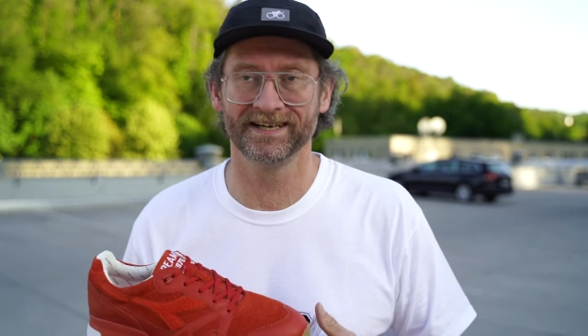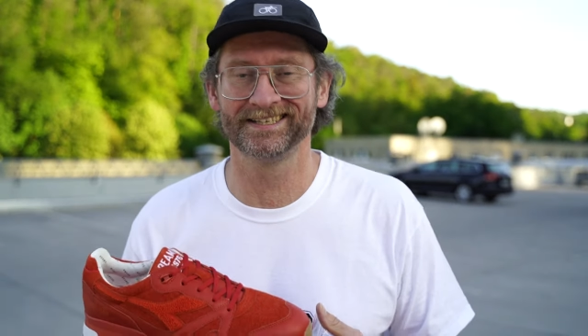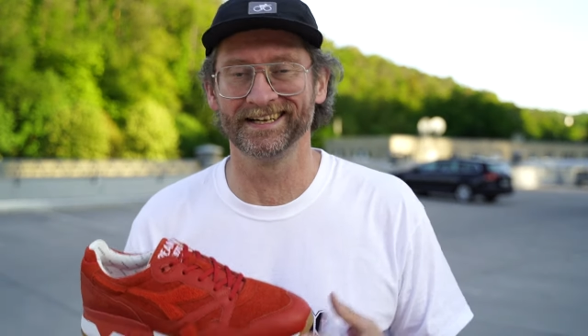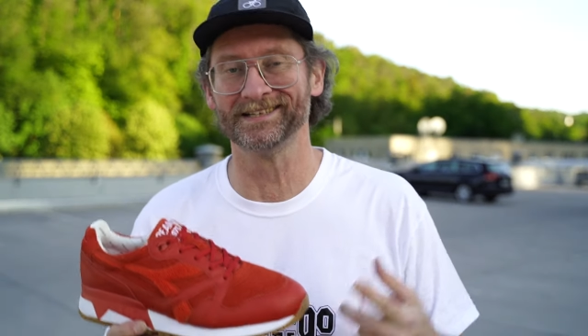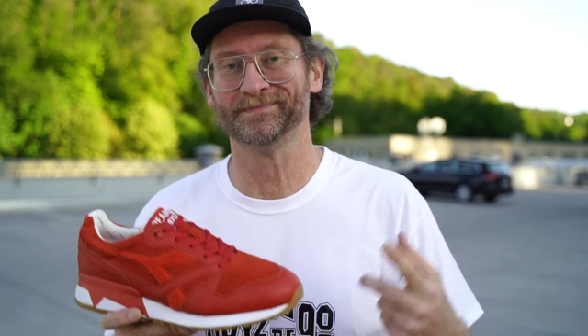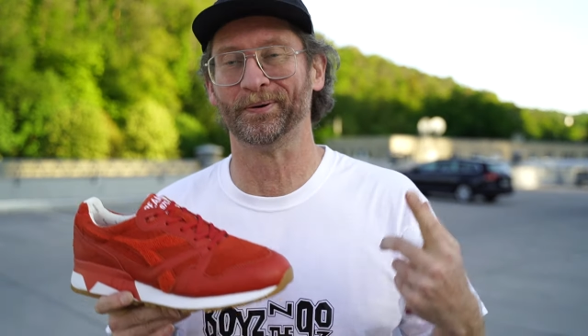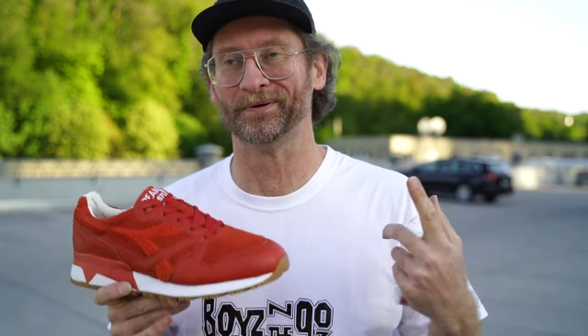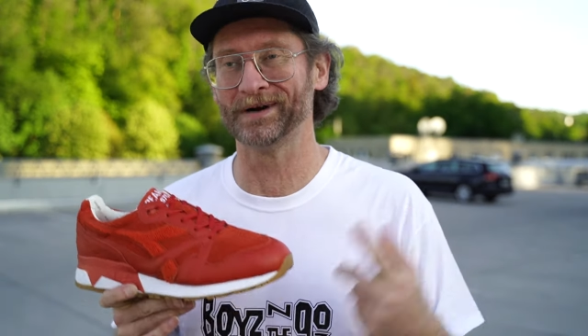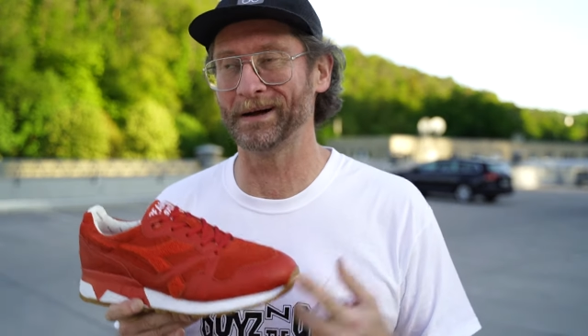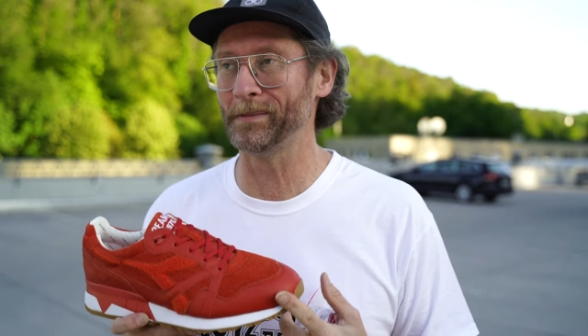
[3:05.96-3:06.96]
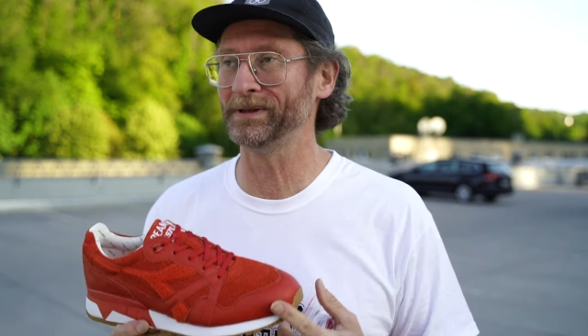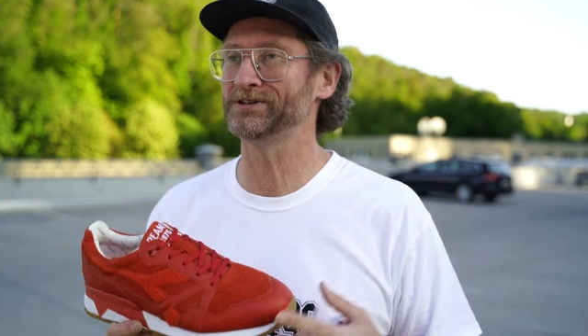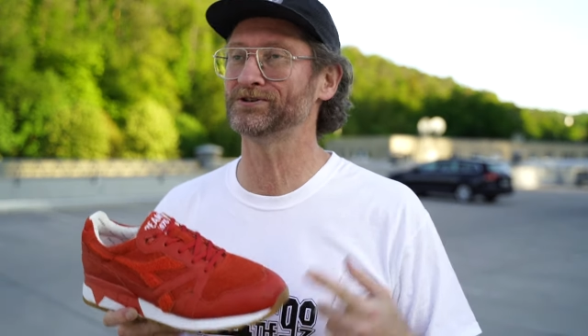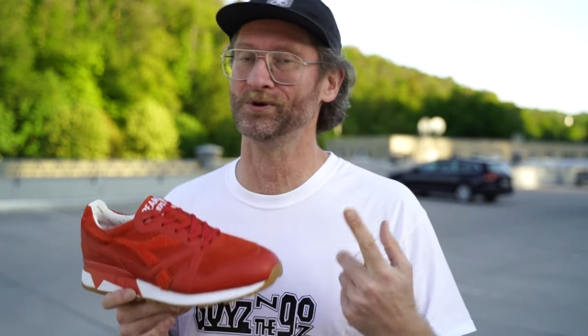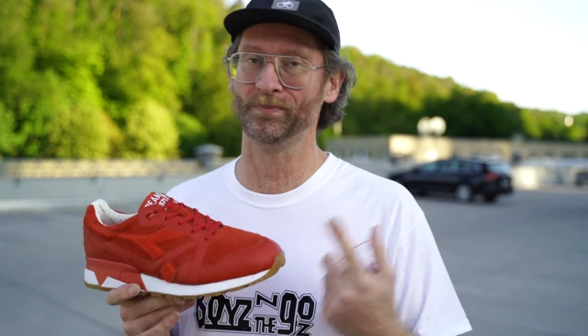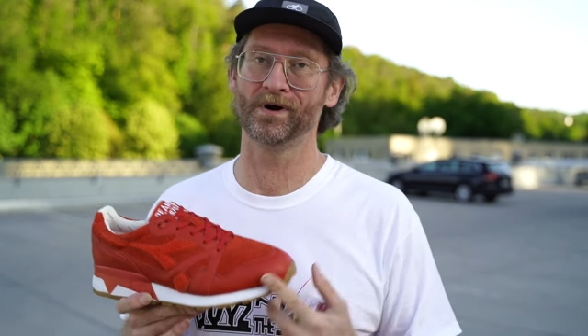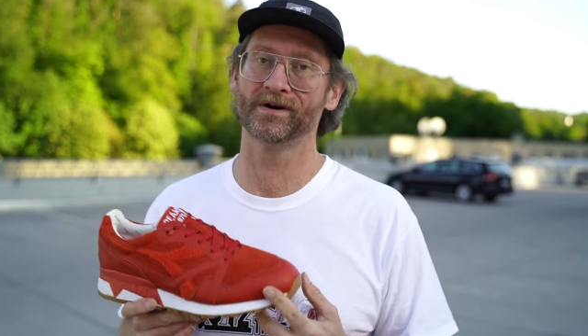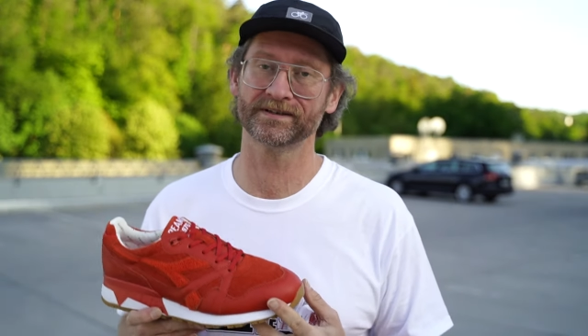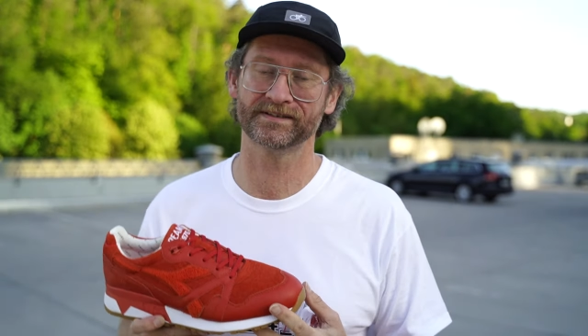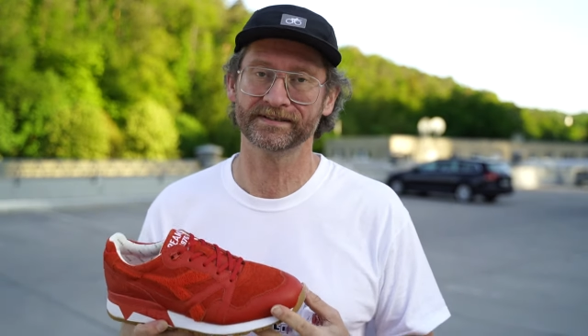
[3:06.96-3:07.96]
This is probably super
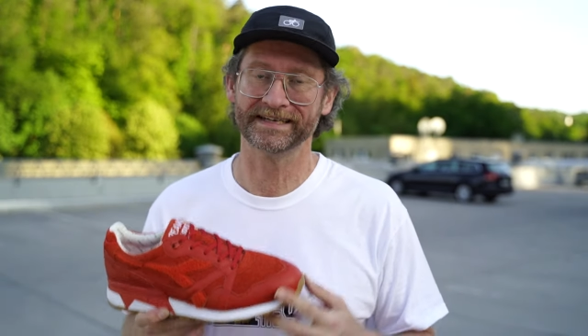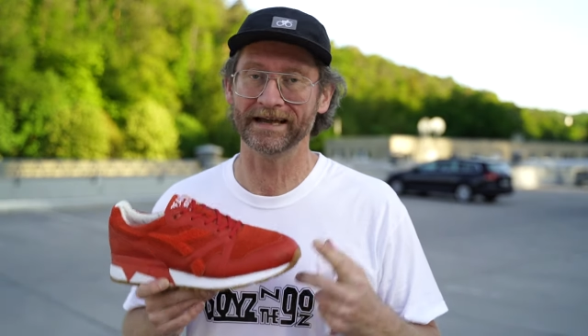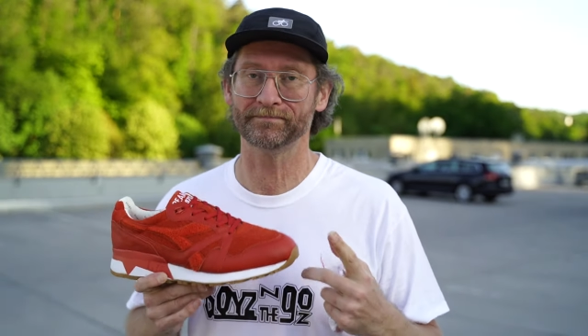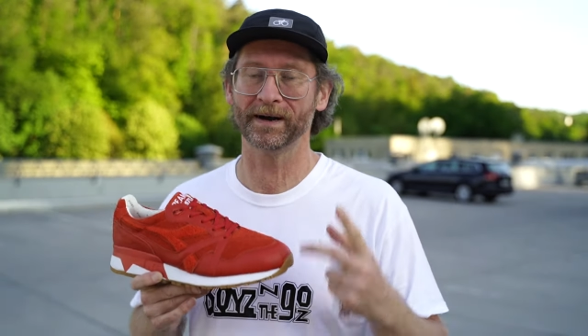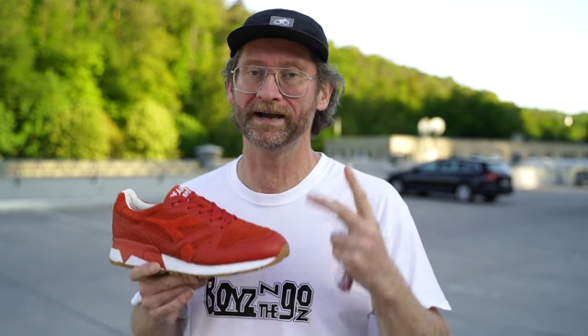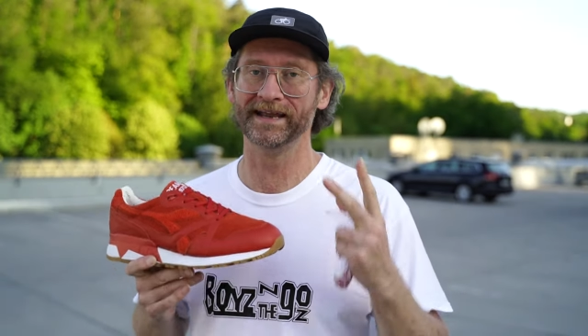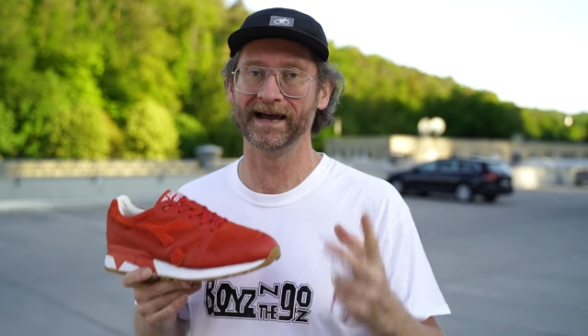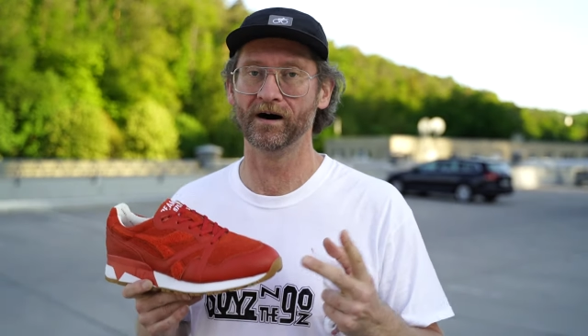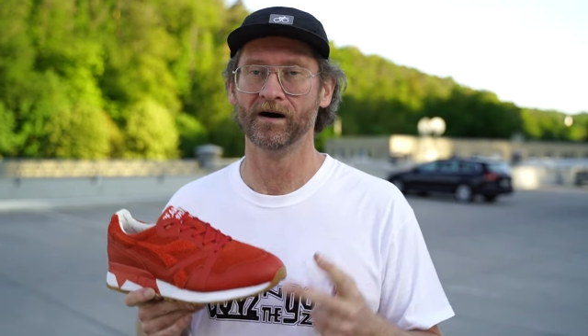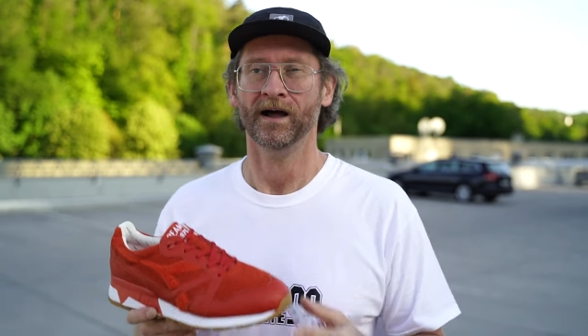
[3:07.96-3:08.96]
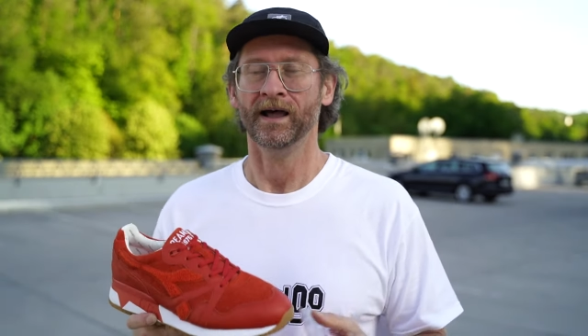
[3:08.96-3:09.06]
hard to get by now.